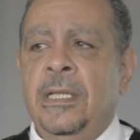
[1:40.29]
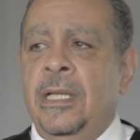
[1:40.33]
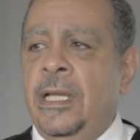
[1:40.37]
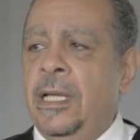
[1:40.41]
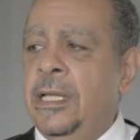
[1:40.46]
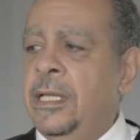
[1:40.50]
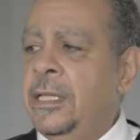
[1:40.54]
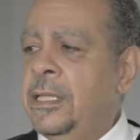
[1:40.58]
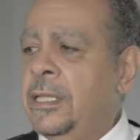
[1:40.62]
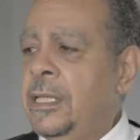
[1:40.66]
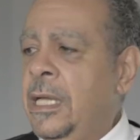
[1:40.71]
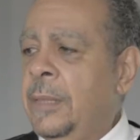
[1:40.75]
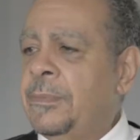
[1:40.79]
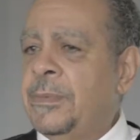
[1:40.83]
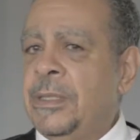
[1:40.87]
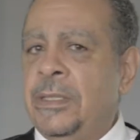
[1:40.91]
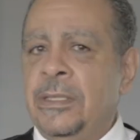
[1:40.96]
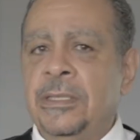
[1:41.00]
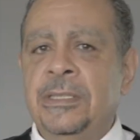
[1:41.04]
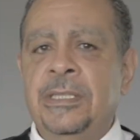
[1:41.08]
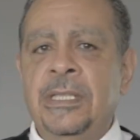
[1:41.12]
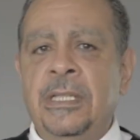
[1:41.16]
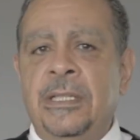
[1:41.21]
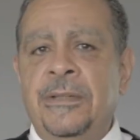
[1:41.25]
And the captain
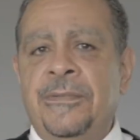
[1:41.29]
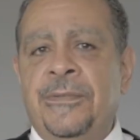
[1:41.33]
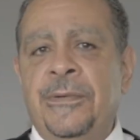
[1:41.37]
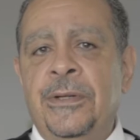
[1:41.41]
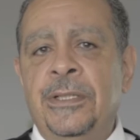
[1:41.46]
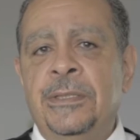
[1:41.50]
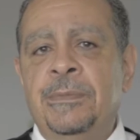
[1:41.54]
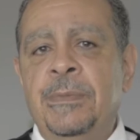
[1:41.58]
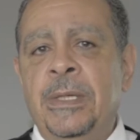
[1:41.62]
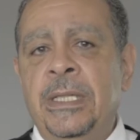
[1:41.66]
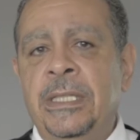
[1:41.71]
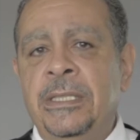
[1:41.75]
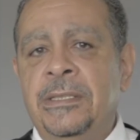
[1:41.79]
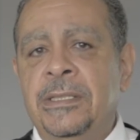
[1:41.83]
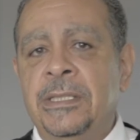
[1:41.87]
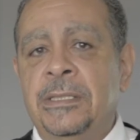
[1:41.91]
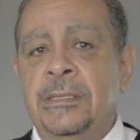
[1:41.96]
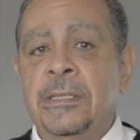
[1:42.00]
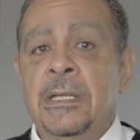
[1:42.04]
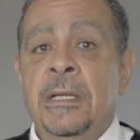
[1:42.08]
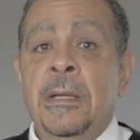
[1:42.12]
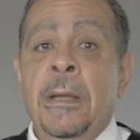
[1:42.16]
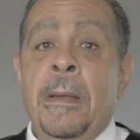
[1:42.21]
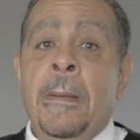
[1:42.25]
looks at the first mate. He says,